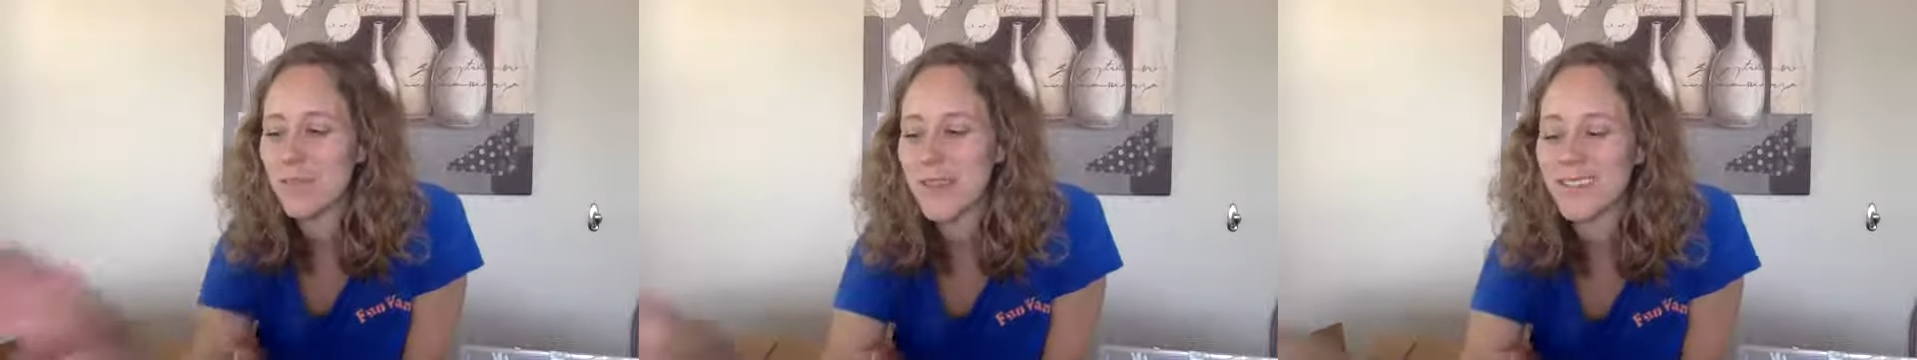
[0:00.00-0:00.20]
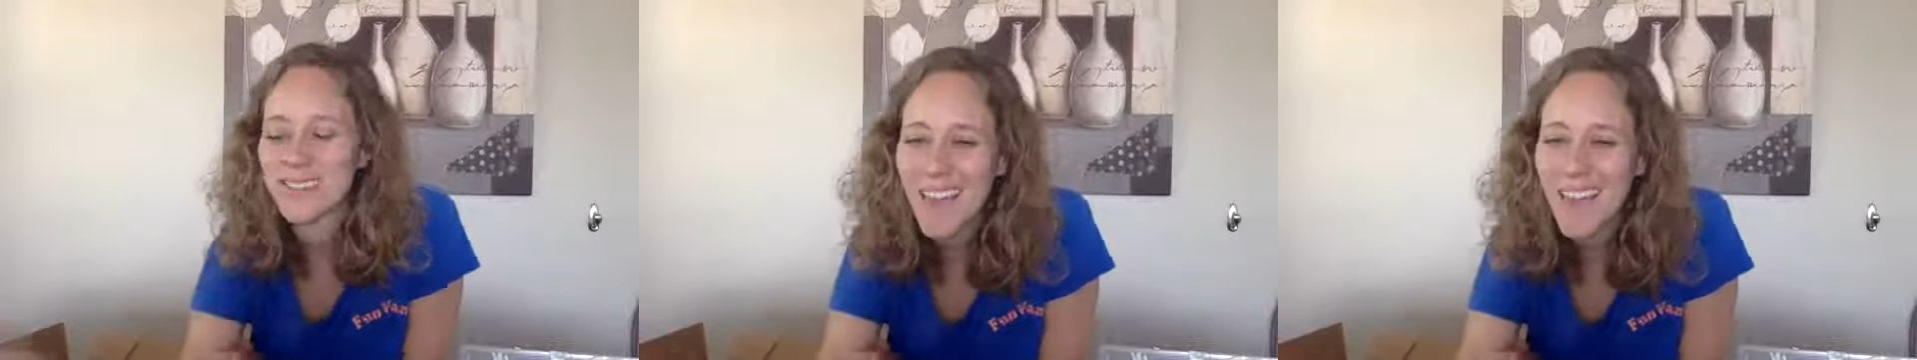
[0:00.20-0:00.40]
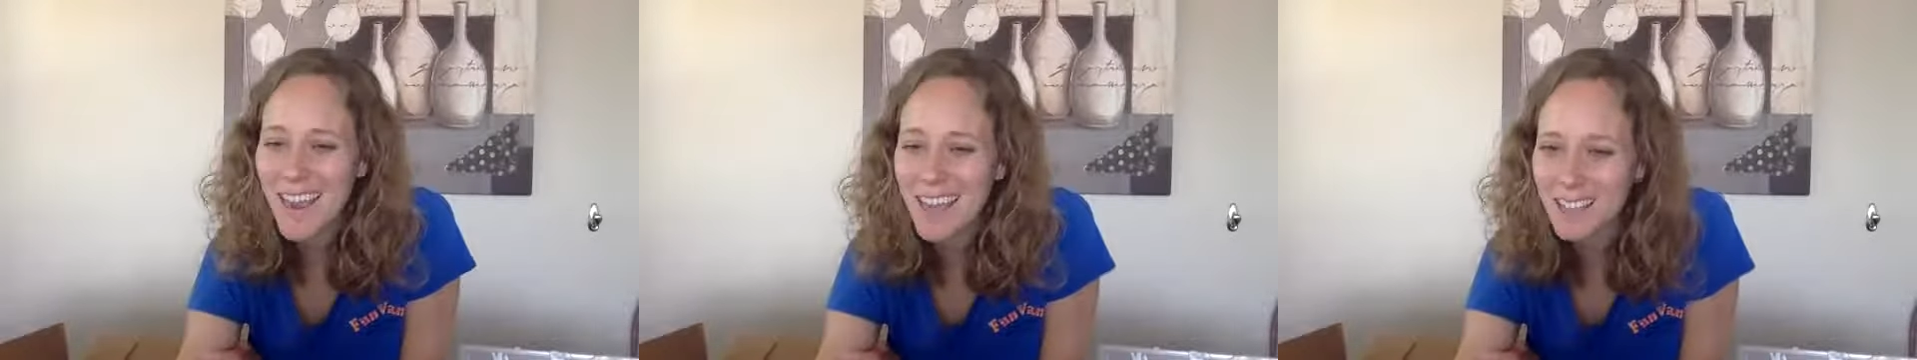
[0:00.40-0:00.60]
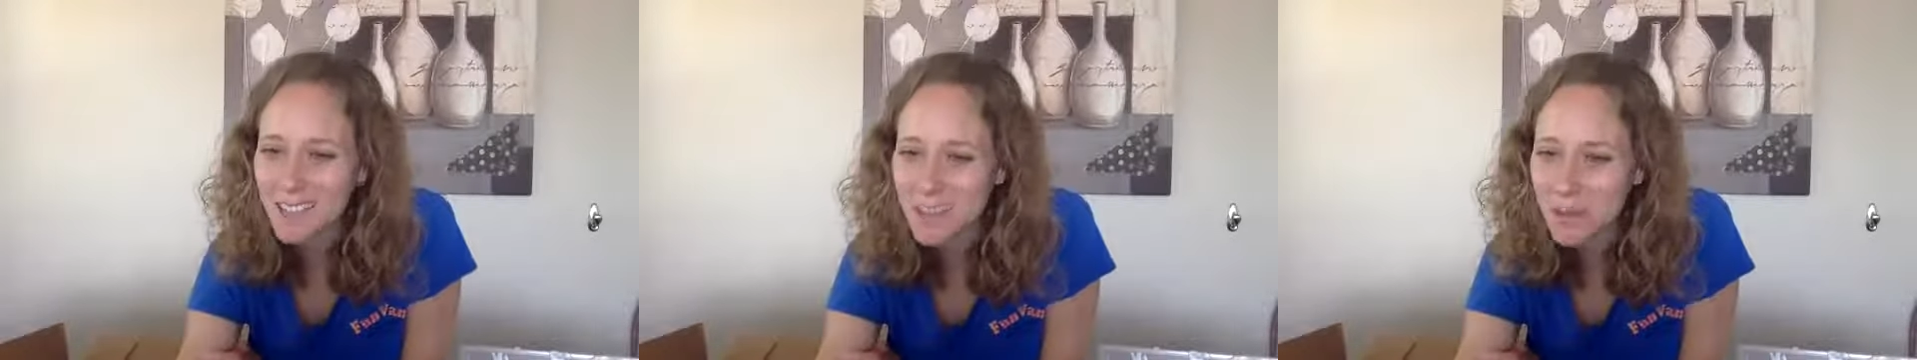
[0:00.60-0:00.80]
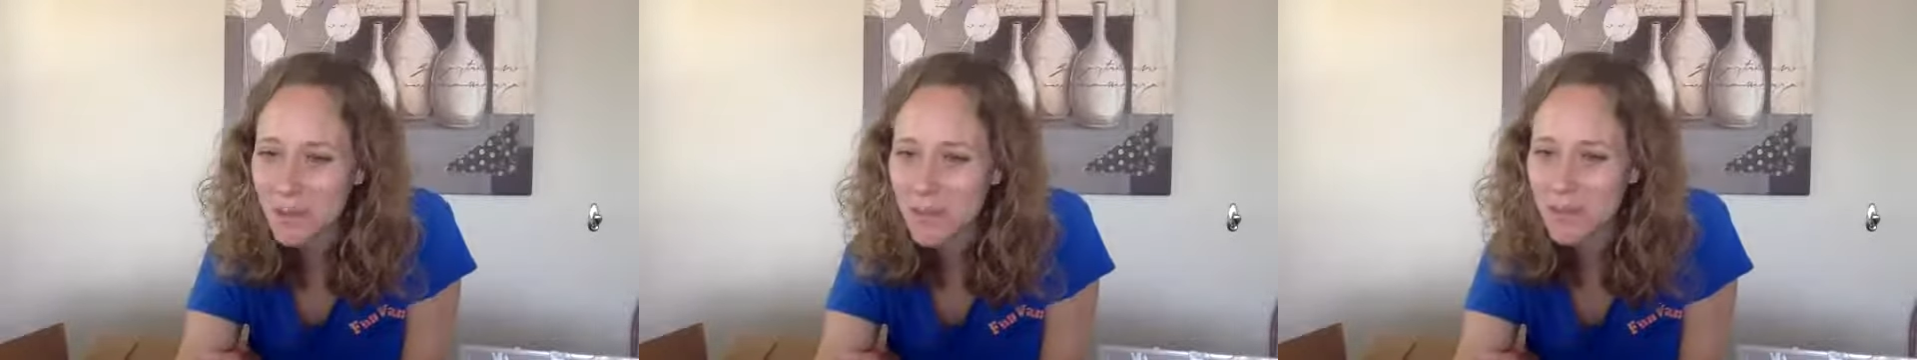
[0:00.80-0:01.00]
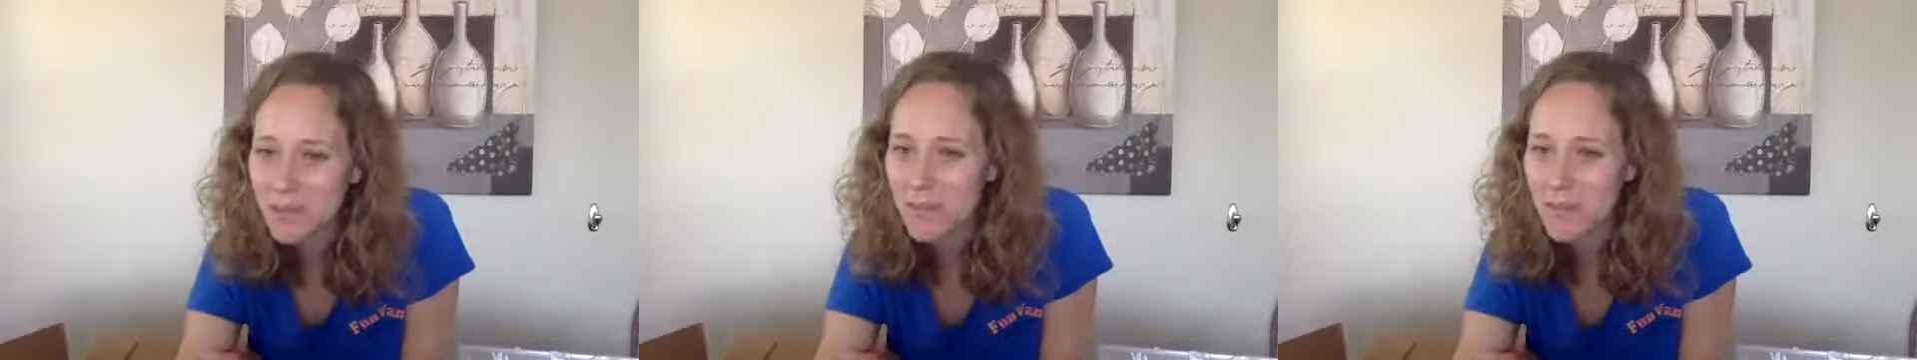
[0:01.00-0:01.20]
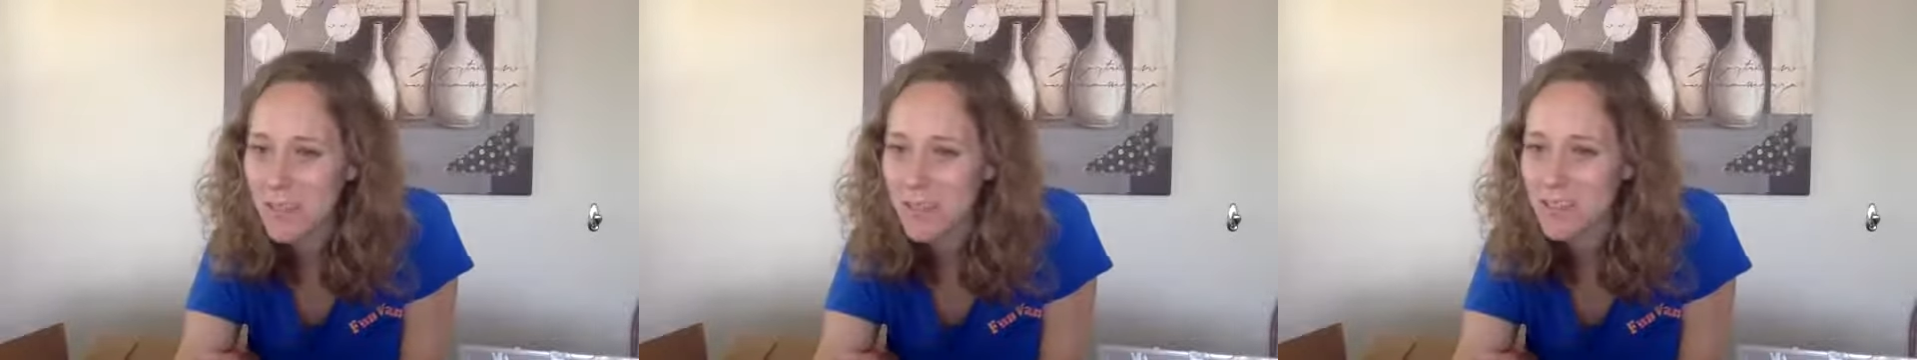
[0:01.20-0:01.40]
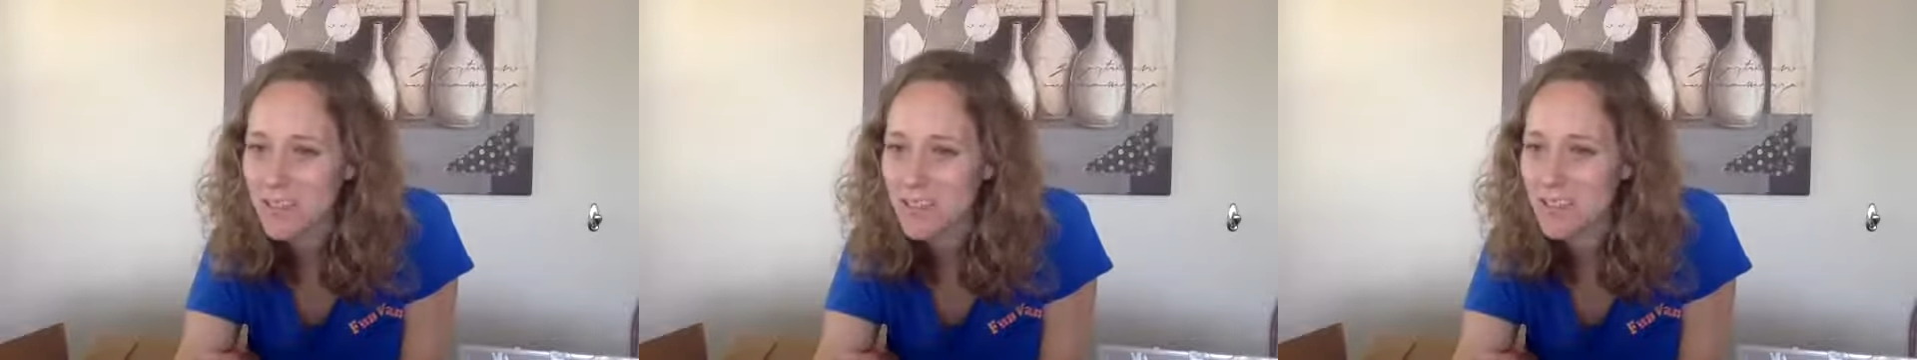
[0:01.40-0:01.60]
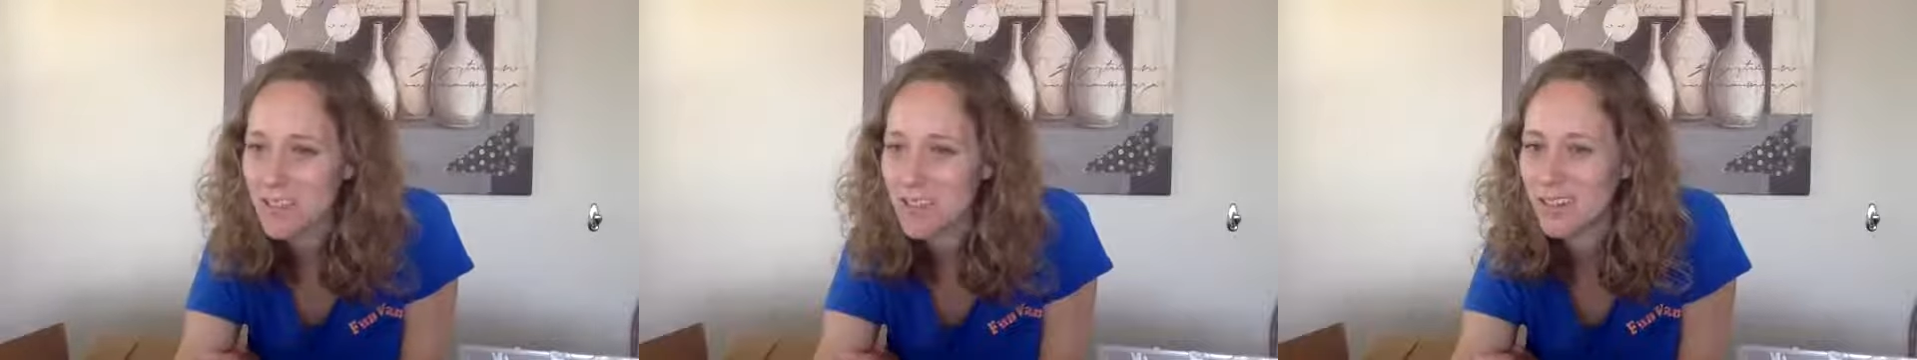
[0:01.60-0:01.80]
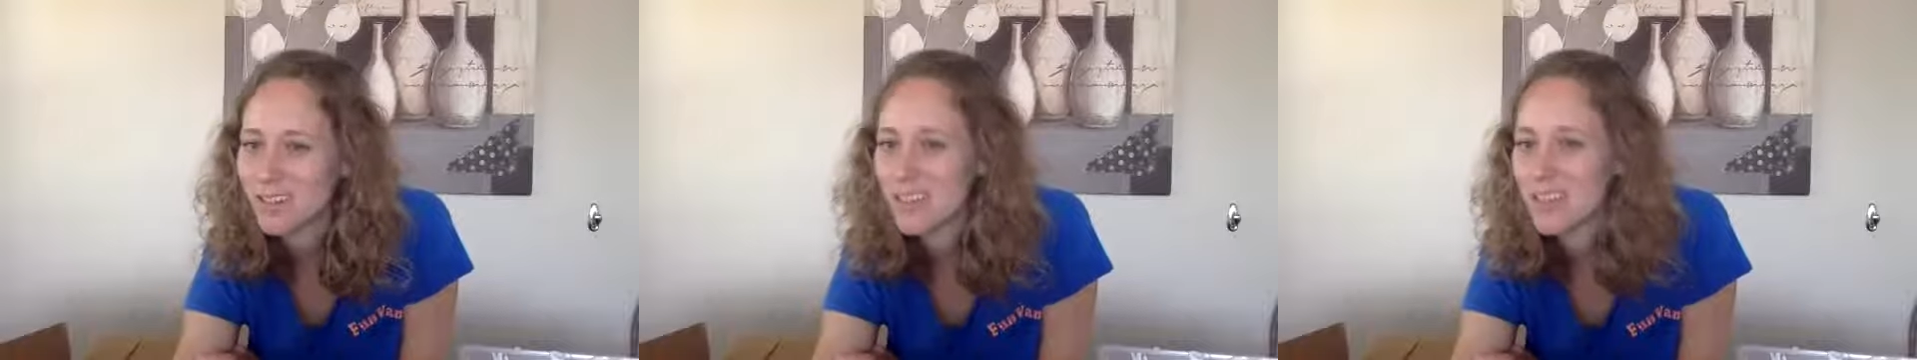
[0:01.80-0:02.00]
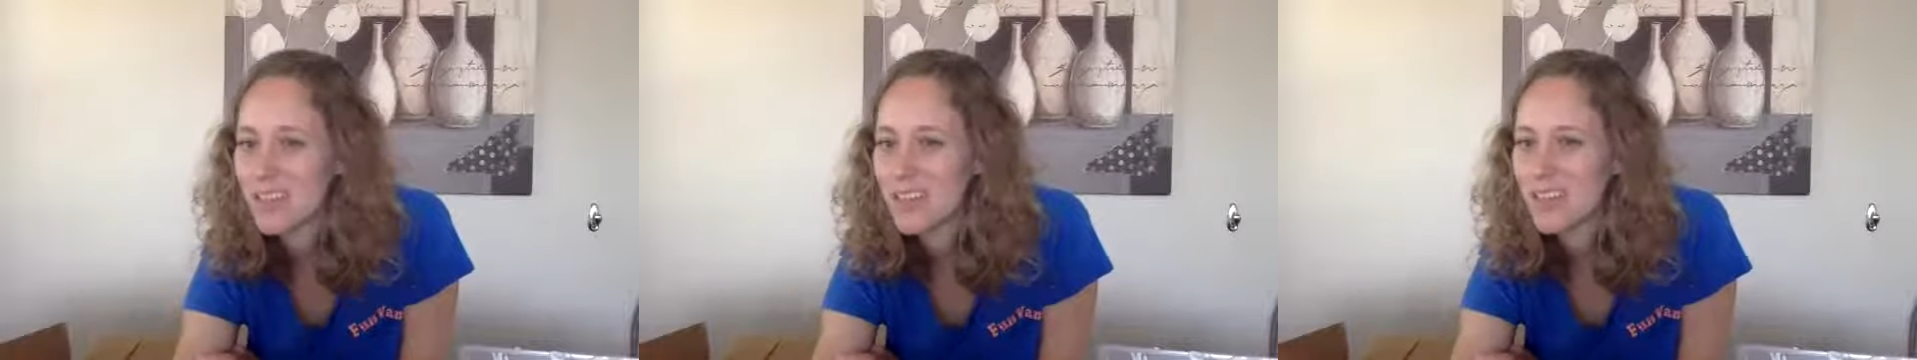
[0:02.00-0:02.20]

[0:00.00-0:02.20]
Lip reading: but it's kind of a little bit of a fail. So